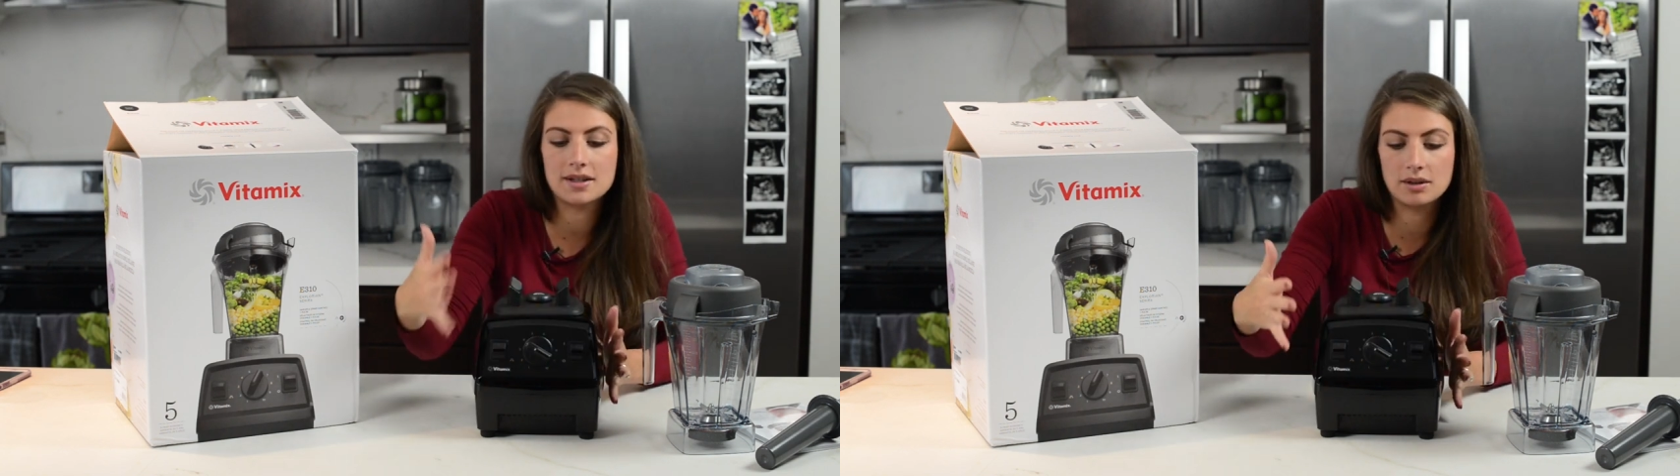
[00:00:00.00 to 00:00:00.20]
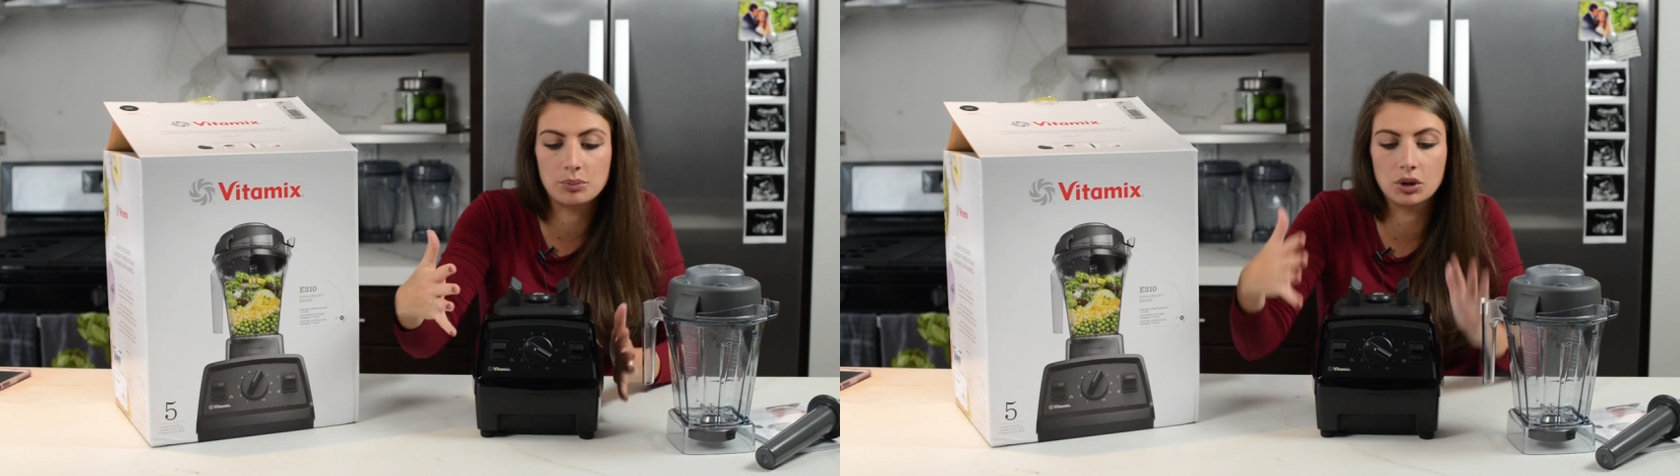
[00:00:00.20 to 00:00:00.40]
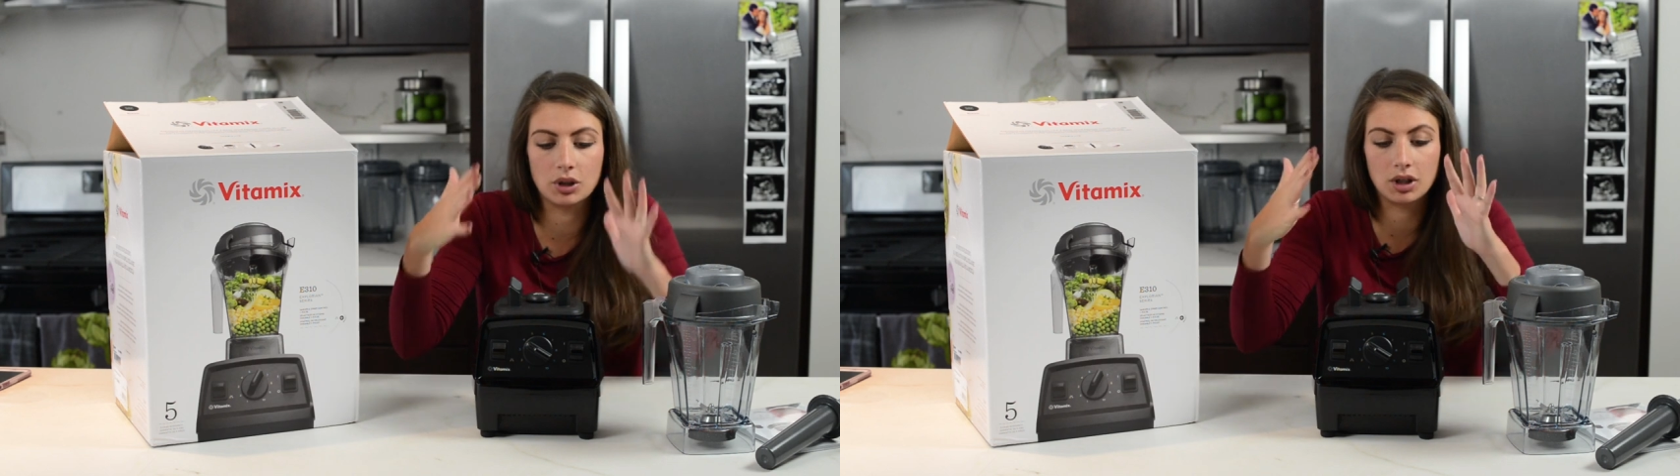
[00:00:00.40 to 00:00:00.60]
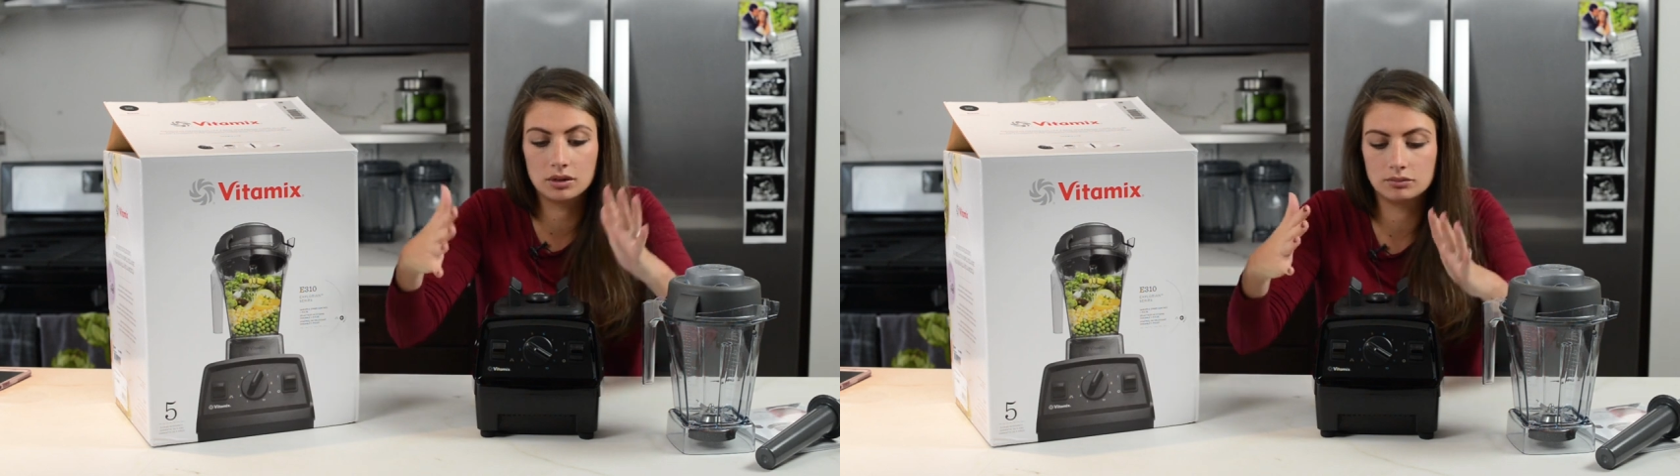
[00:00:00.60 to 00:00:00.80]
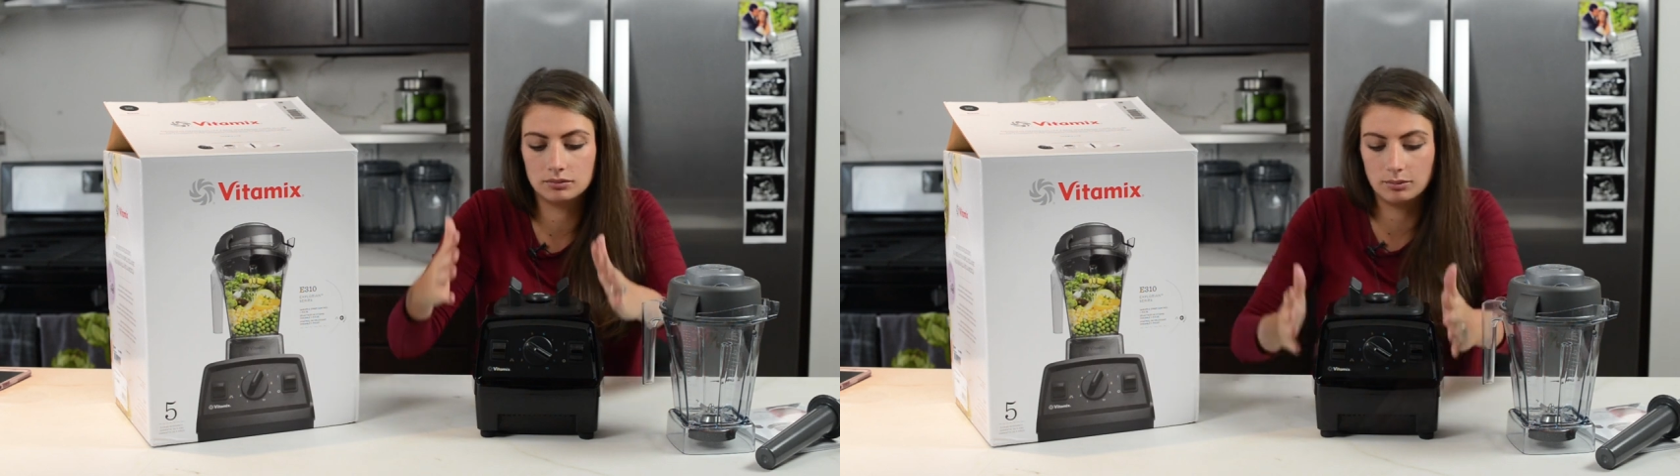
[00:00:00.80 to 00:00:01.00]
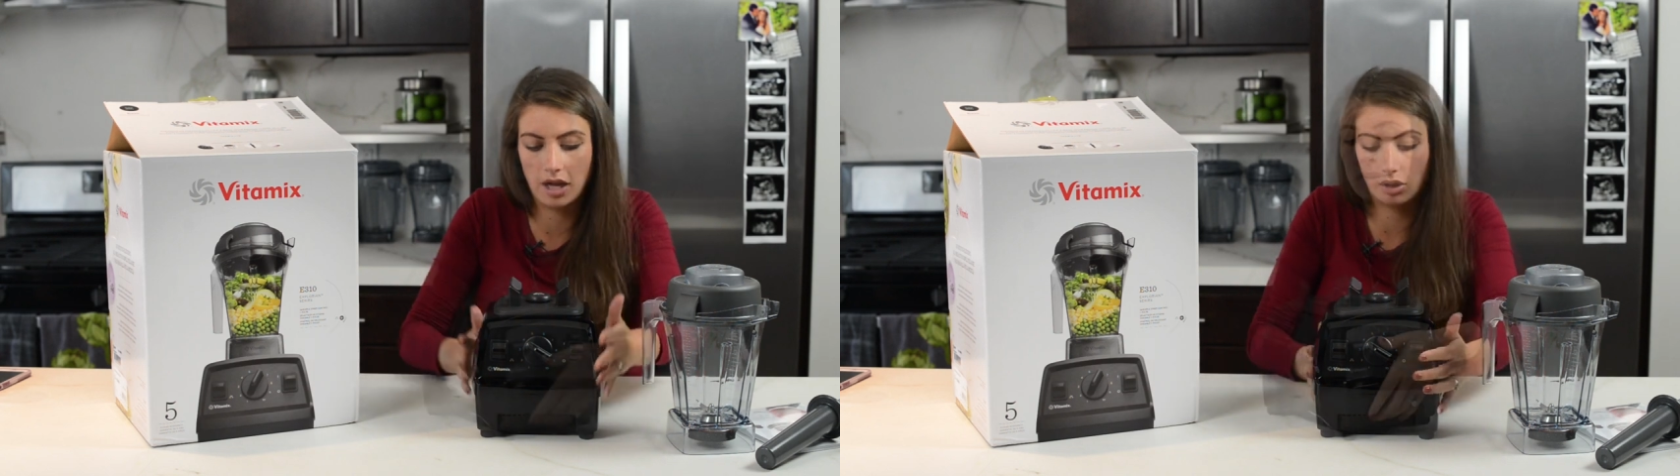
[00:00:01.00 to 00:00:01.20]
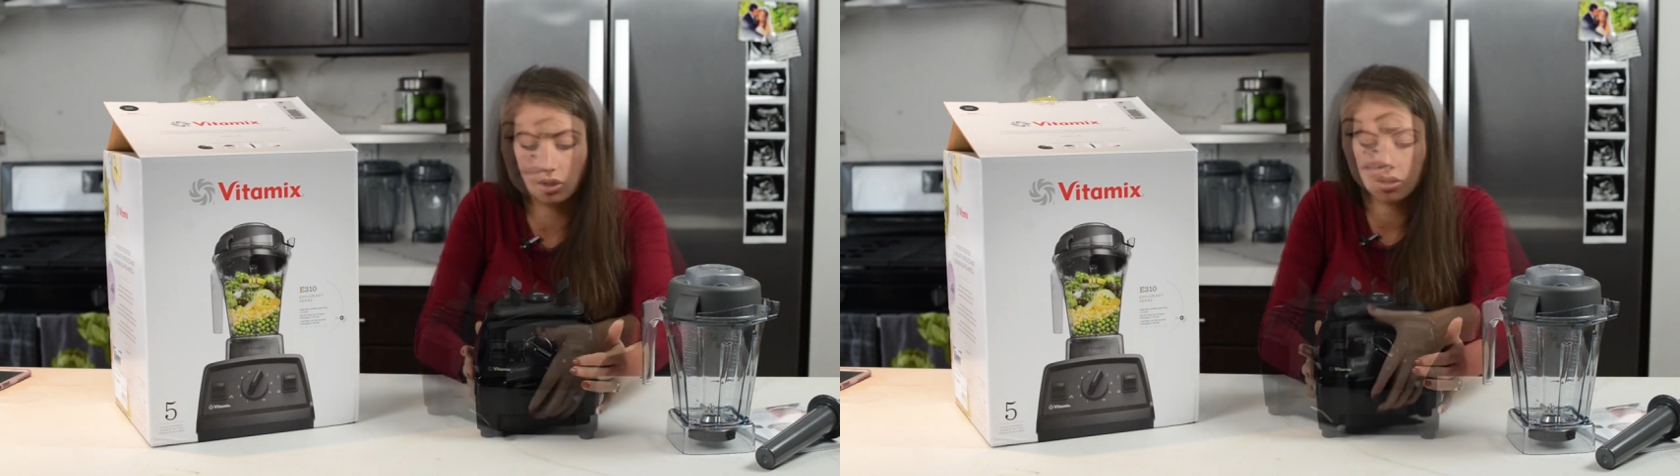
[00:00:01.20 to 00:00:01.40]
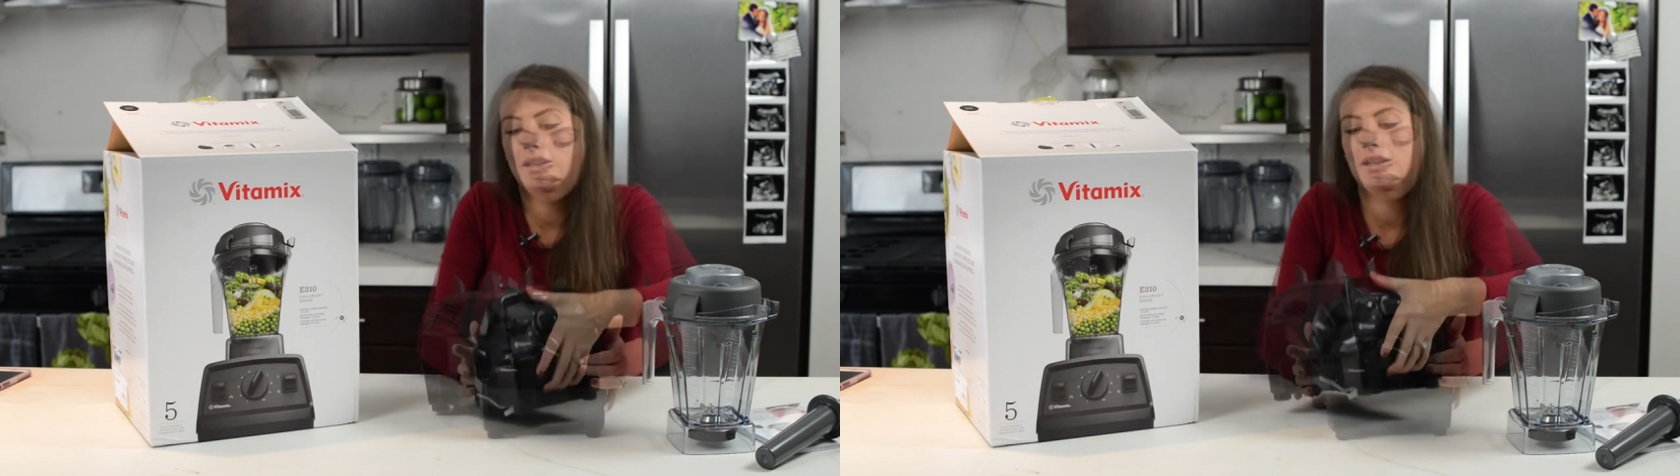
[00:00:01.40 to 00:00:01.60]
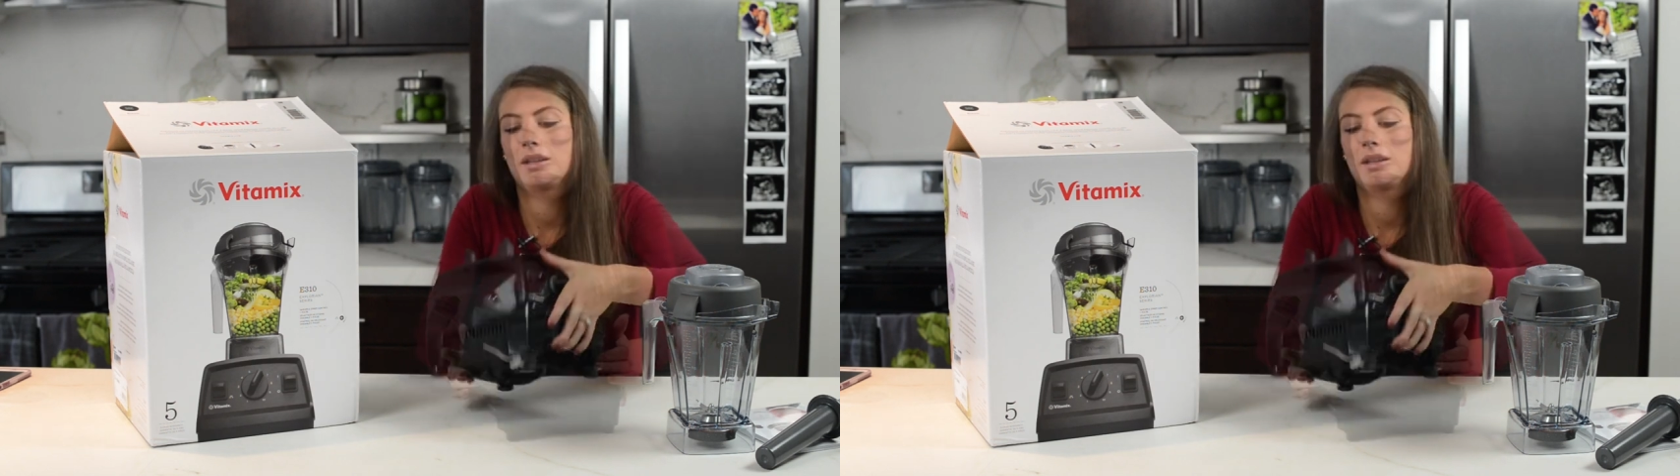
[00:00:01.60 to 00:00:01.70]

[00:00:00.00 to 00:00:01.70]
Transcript: simpler model.